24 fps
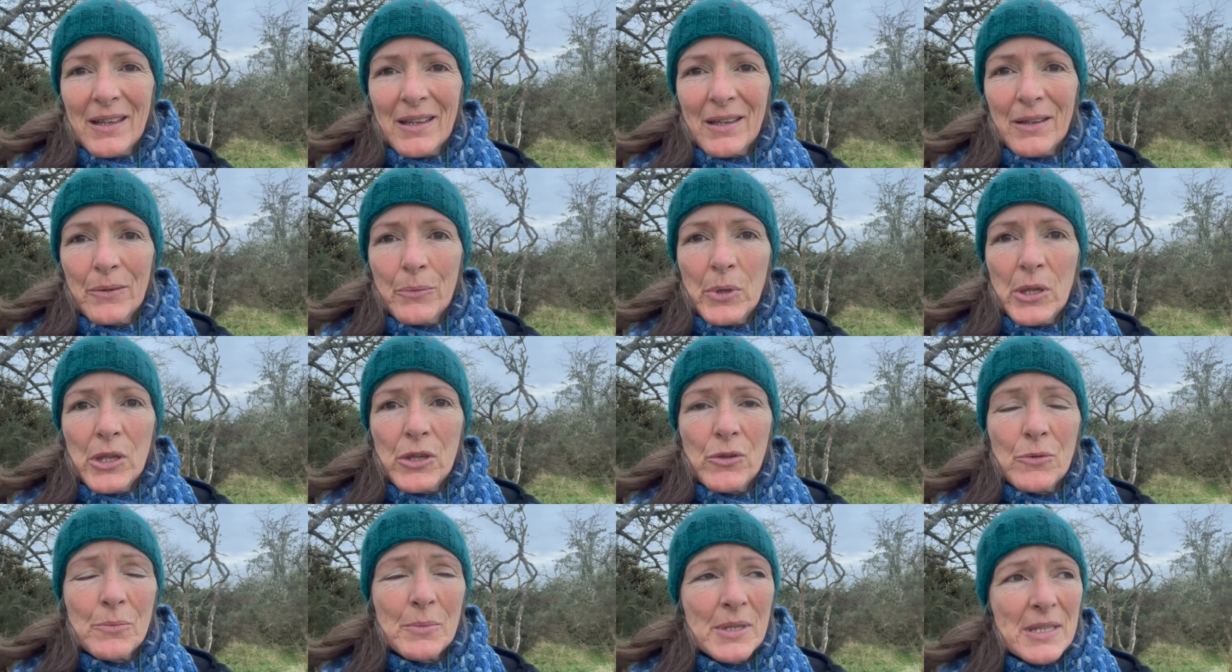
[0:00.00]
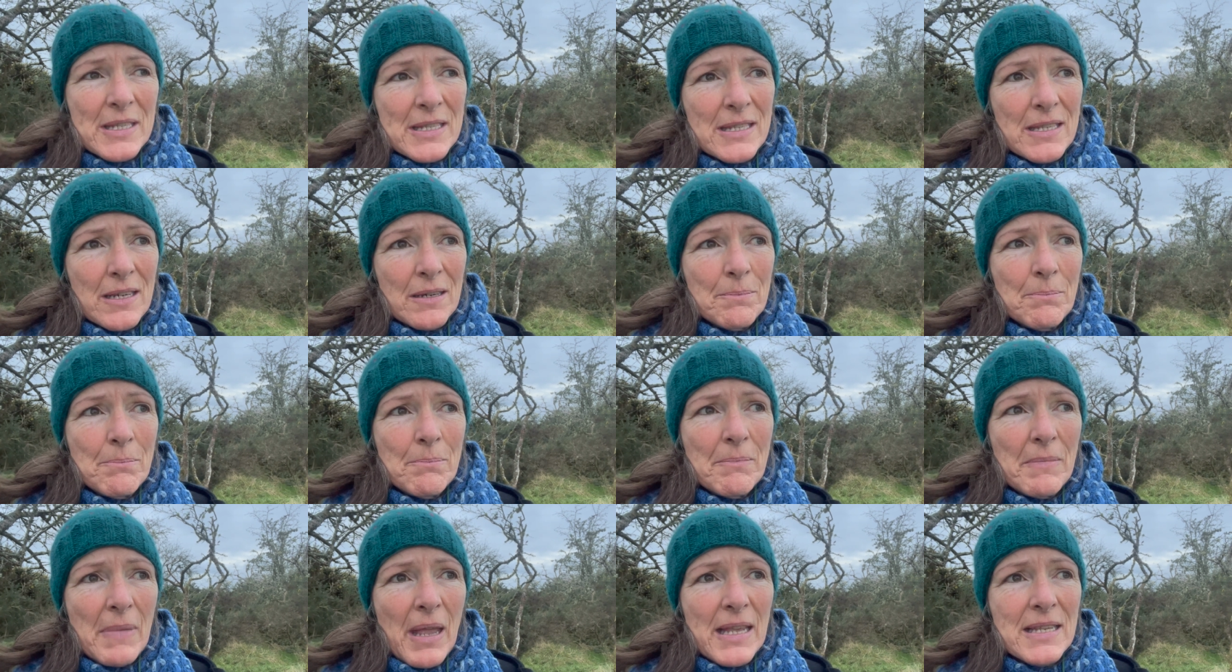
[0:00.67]
we humans are
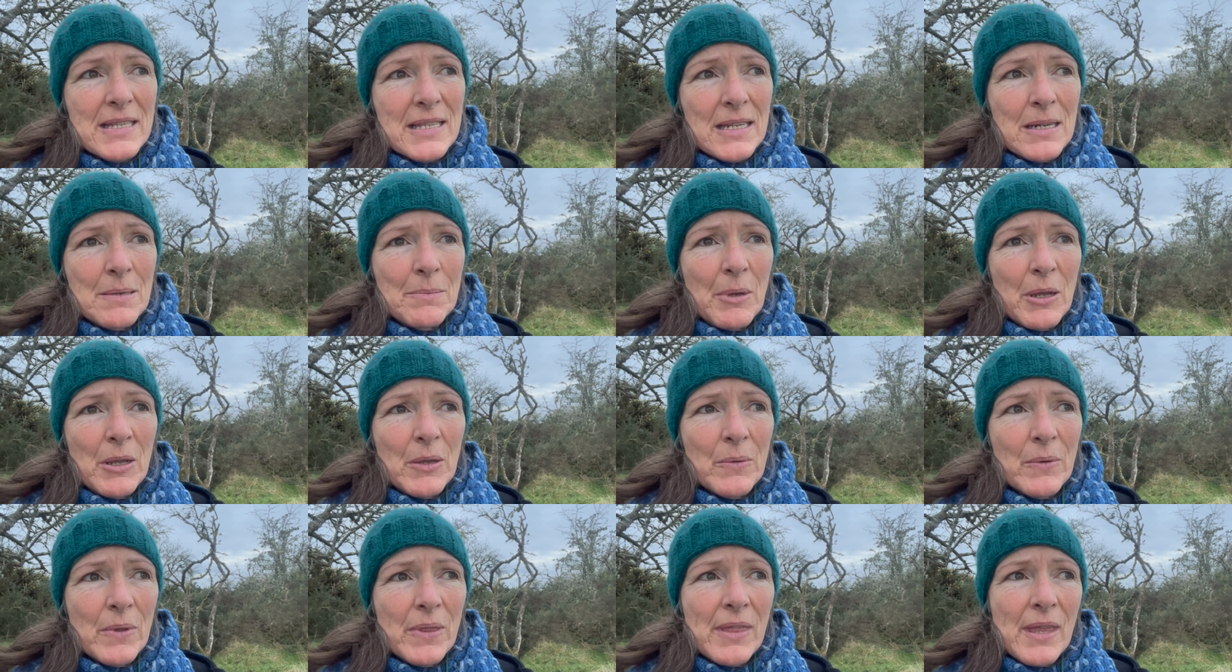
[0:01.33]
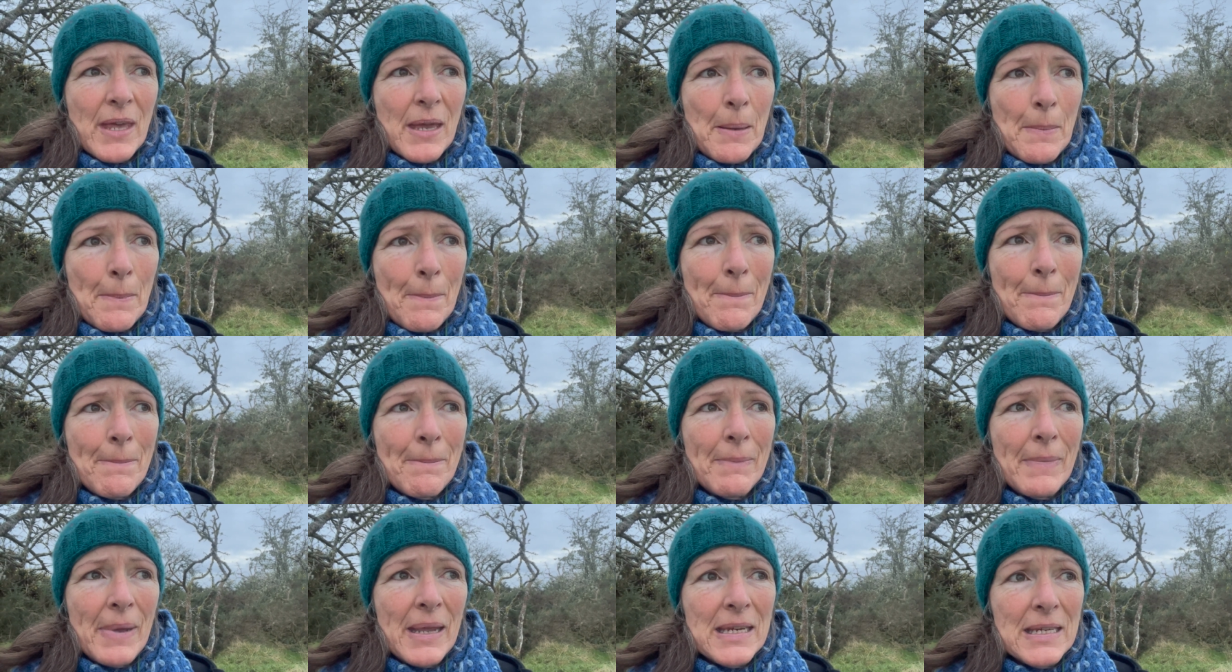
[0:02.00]
messing about with that
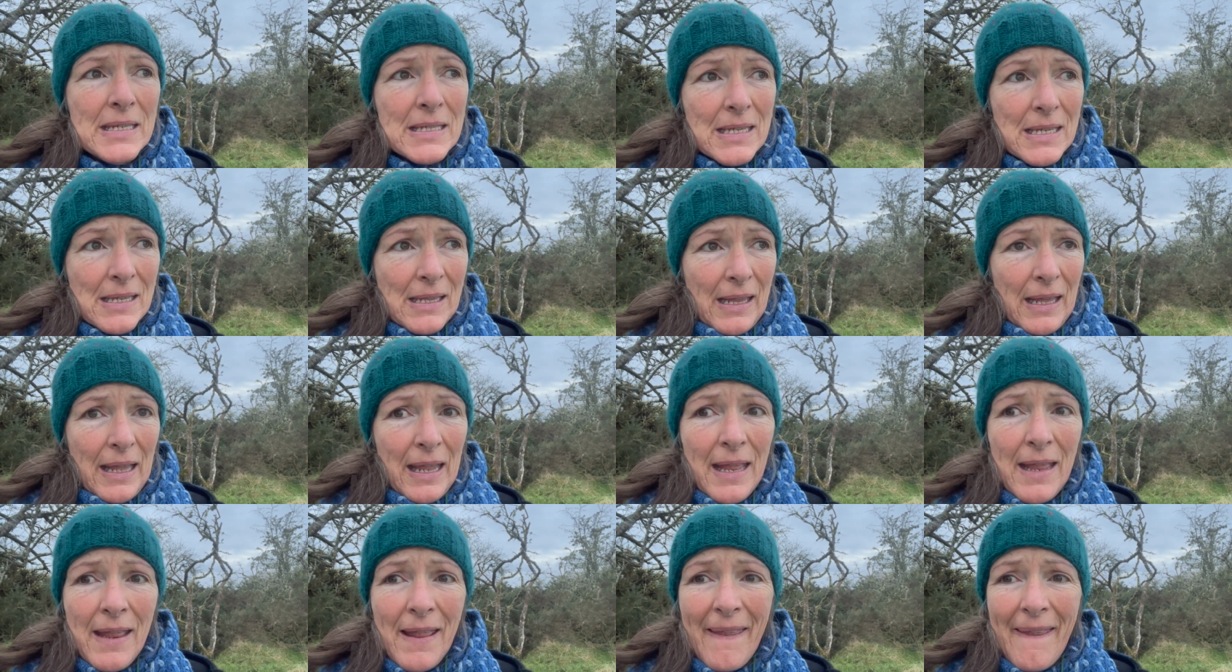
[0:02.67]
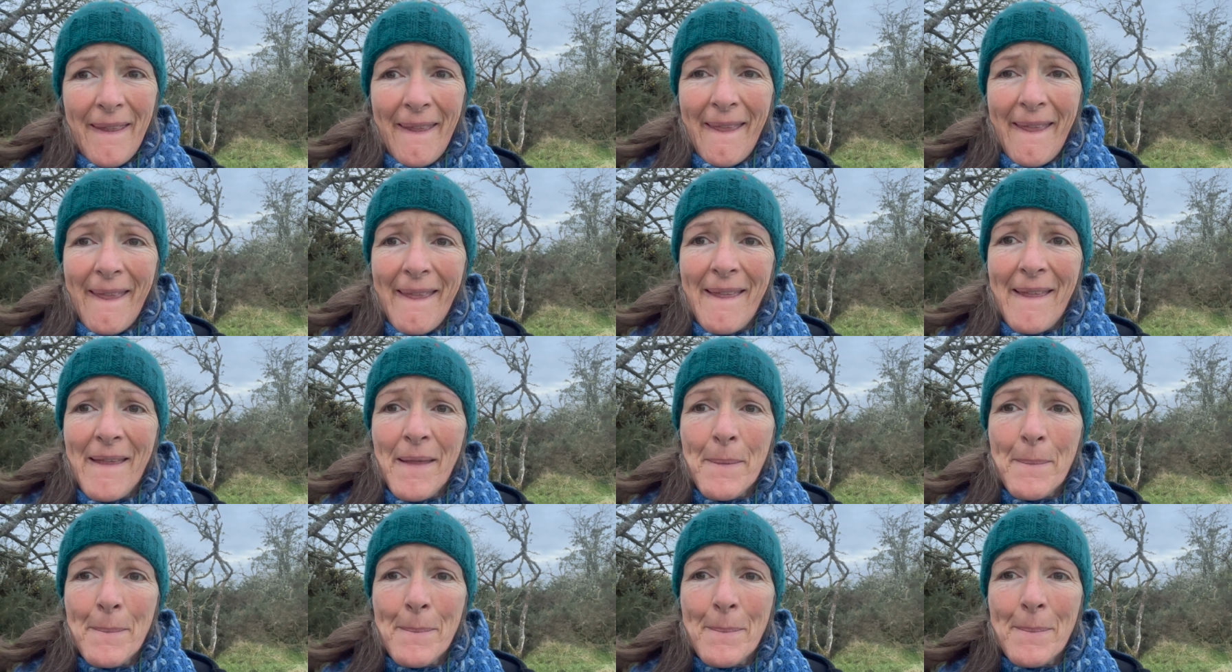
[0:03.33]
mightily
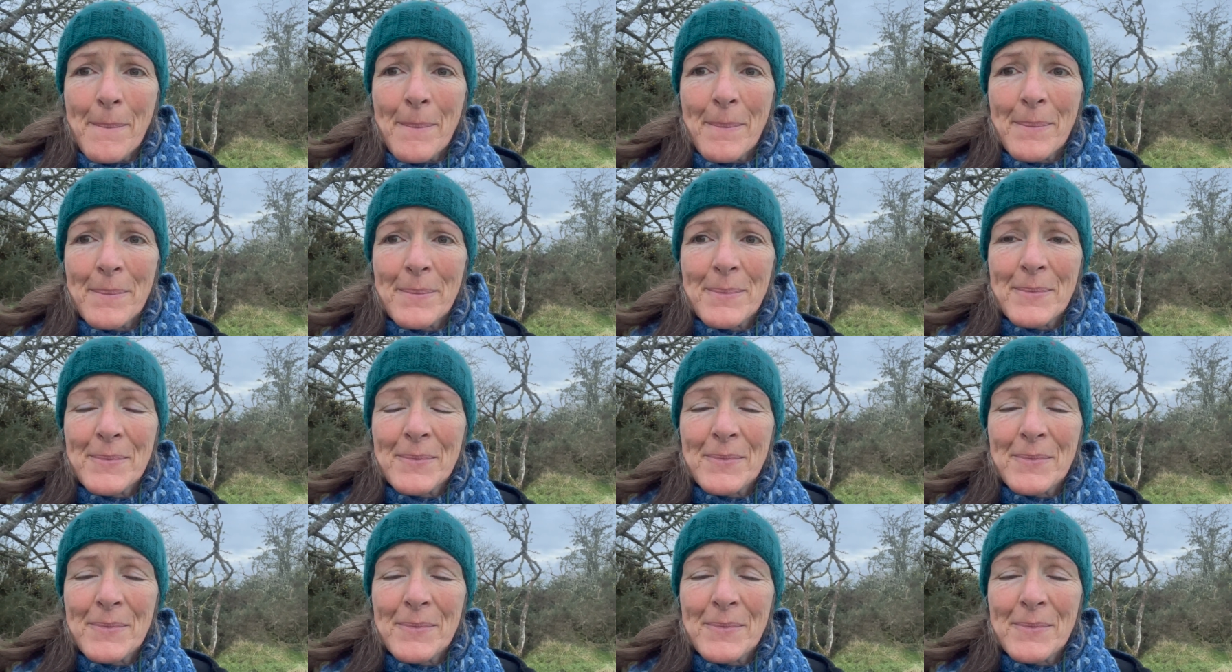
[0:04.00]
um,